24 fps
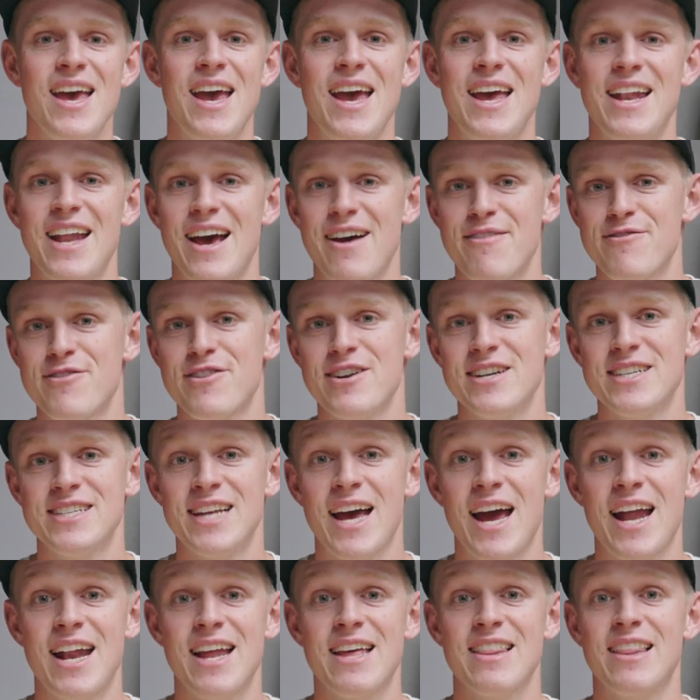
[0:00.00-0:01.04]
and after
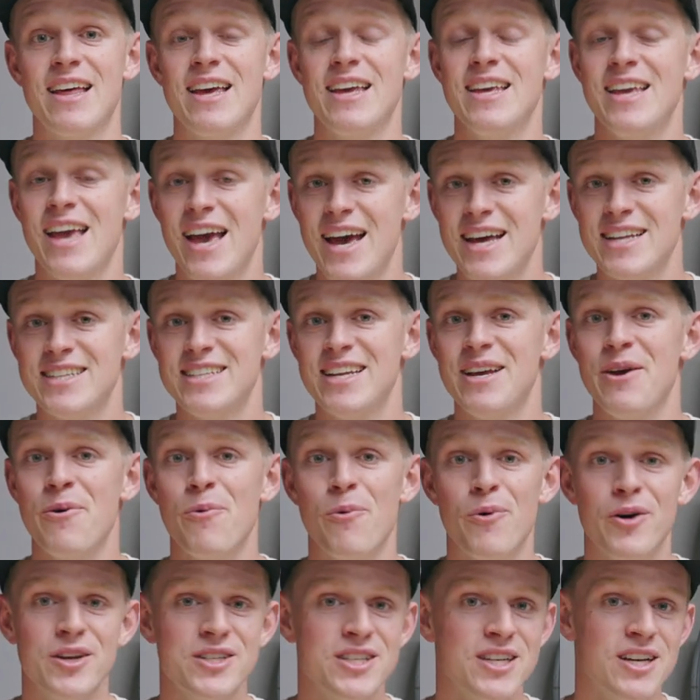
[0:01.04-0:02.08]
deciding that yes, it
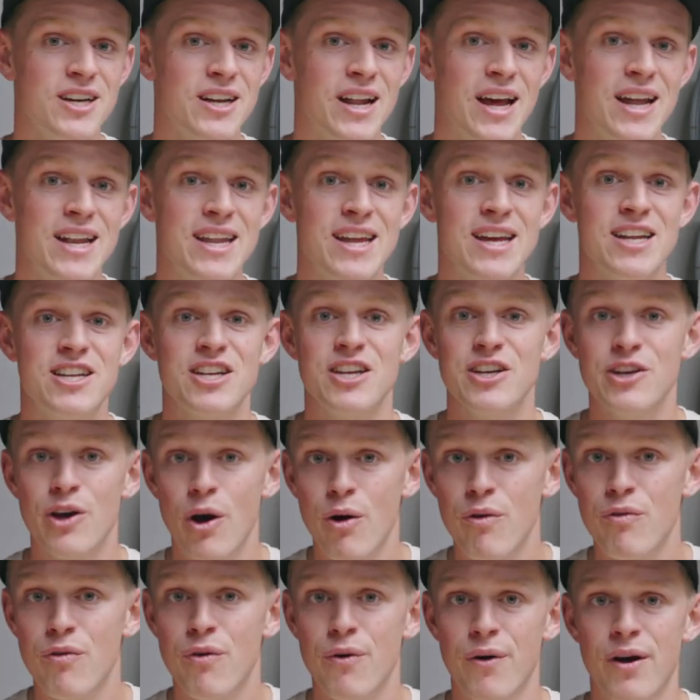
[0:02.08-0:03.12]
was a good idea to
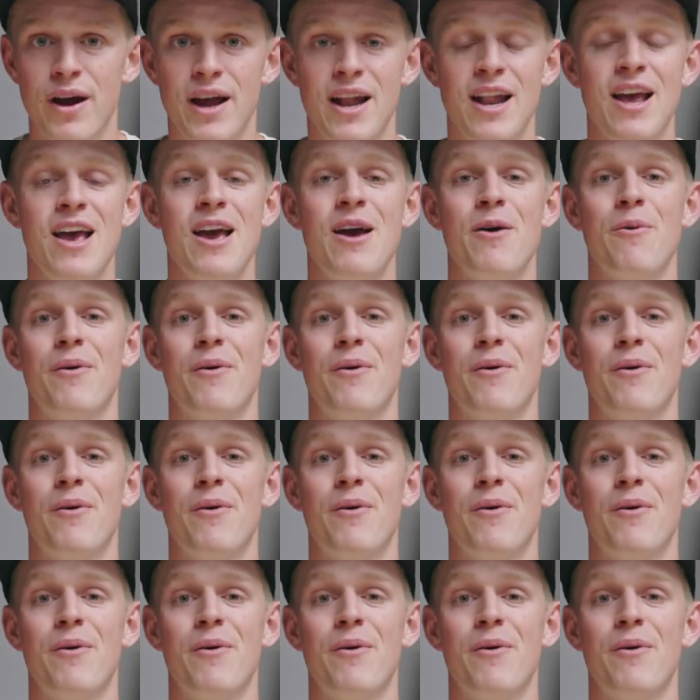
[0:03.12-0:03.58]
go for it,